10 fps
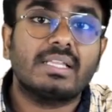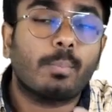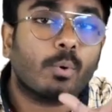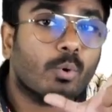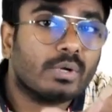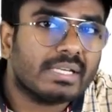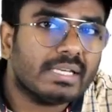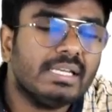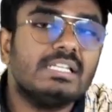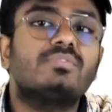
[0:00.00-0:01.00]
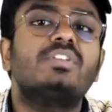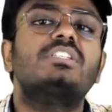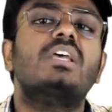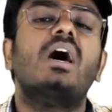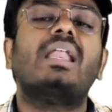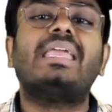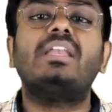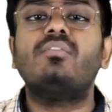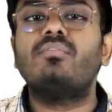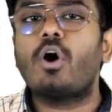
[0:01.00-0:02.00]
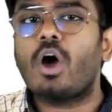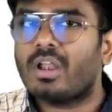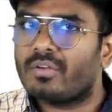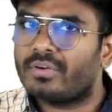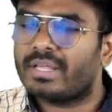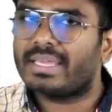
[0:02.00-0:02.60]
The proteins which are involved